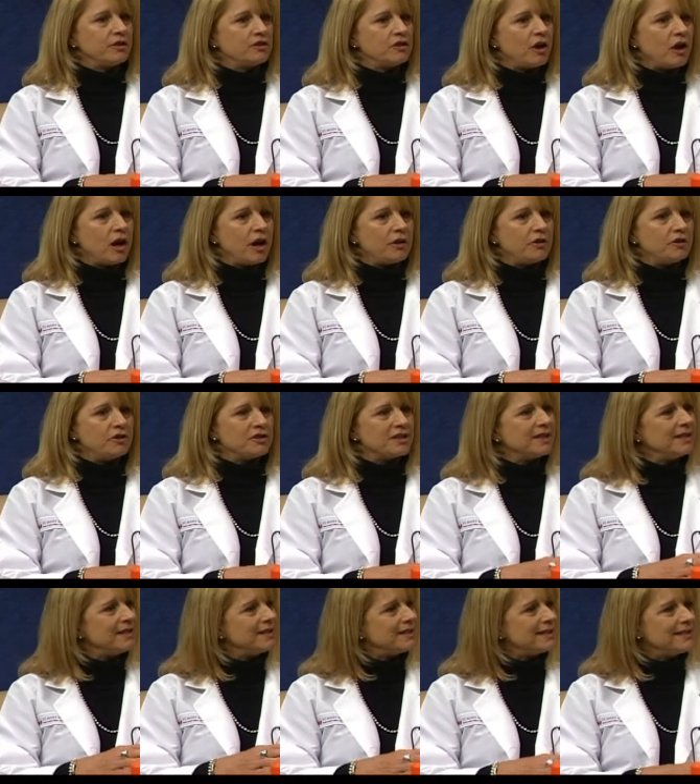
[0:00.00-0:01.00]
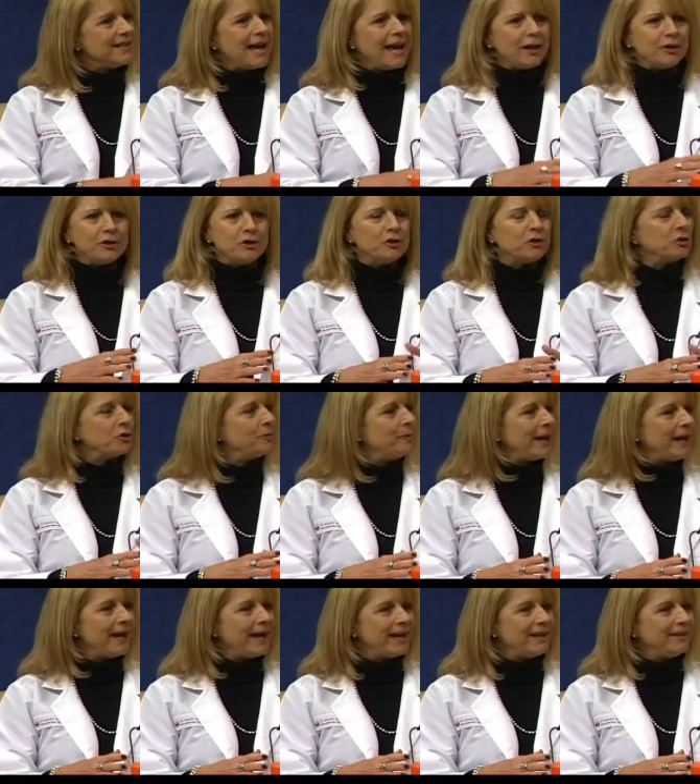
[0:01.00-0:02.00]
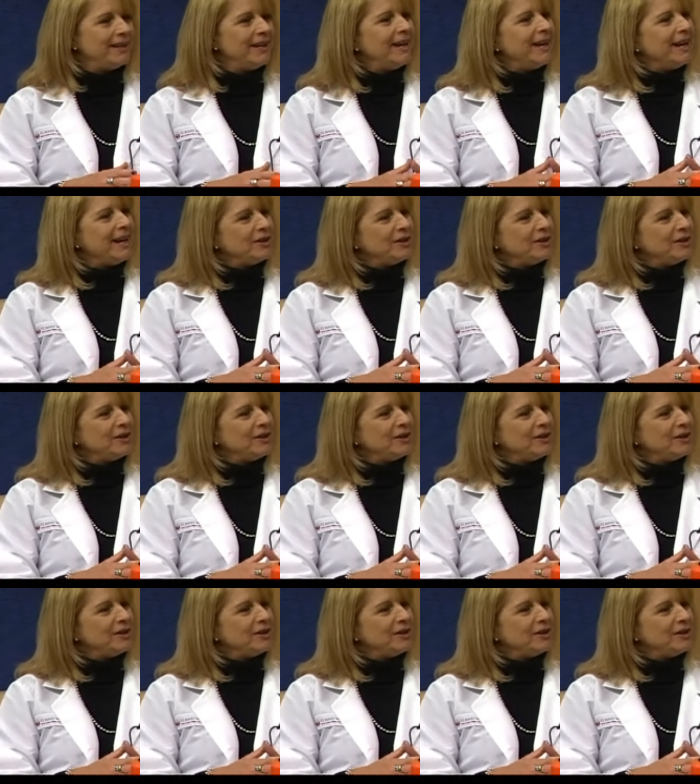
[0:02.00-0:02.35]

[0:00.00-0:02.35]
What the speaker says: their daughters. And it's not good or bad.